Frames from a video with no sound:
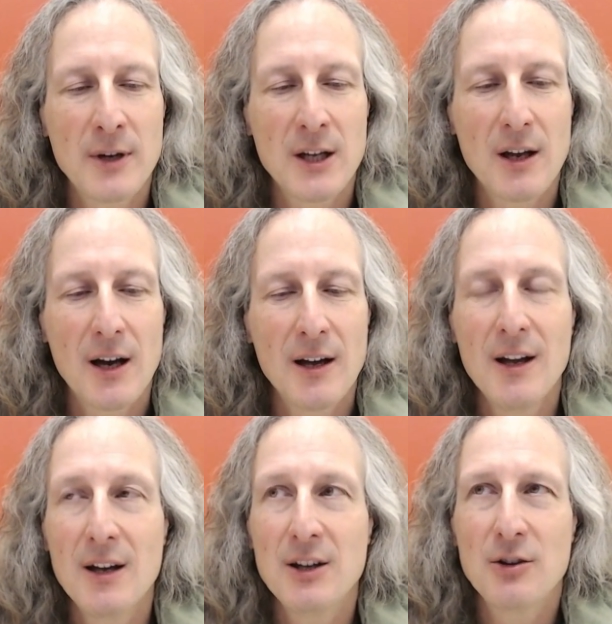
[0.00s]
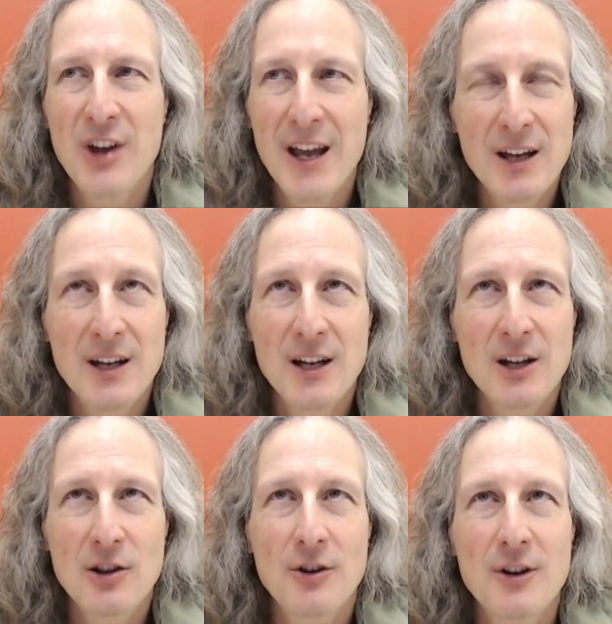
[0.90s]
But uh, you know, take it in
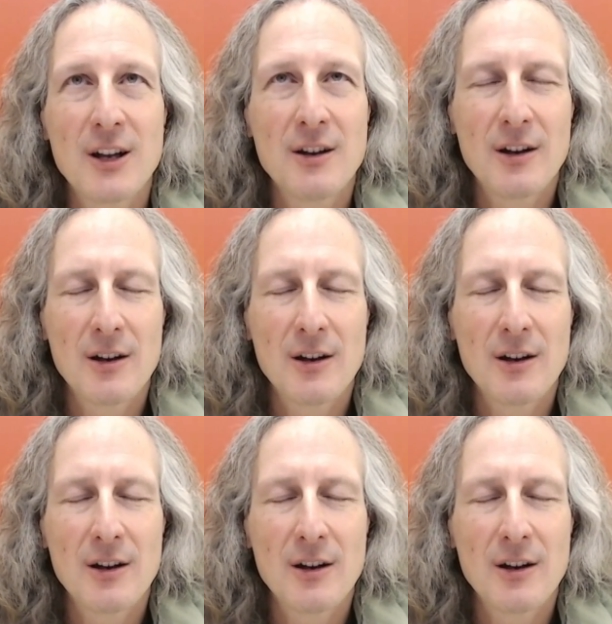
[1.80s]
and learn it and